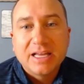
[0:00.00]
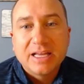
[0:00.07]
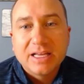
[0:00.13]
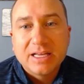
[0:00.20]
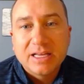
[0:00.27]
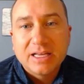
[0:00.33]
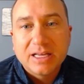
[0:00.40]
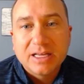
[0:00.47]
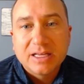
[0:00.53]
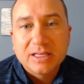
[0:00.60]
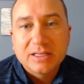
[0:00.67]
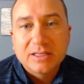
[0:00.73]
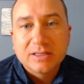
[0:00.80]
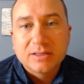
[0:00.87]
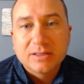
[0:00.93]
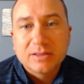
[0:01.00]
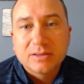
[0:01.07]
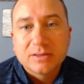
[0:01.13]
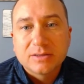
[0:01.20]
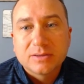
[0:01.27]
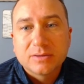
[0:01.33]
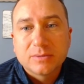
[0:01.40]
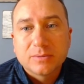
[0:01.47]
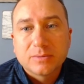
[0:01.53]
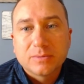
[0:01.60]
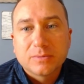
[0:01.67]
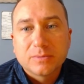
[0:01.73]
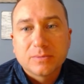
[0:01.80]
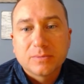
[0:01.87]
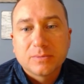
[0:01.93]
I love the process thing where you talked
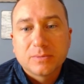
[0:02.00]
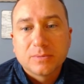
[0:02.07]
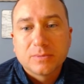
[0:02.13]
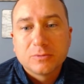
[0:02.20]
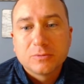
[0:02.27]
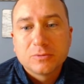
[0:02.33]
about win